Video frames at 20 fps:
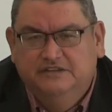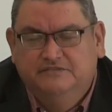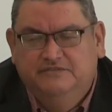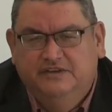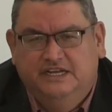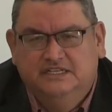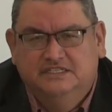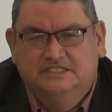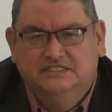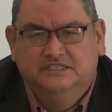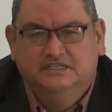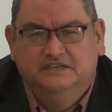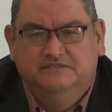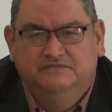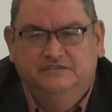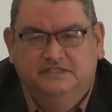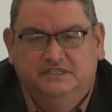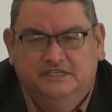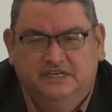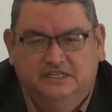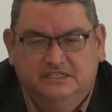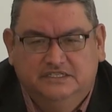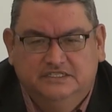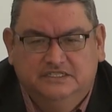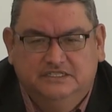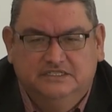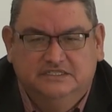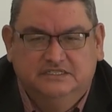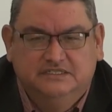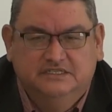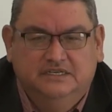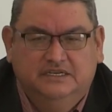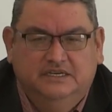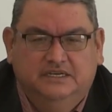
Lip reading: advancing of intelligence.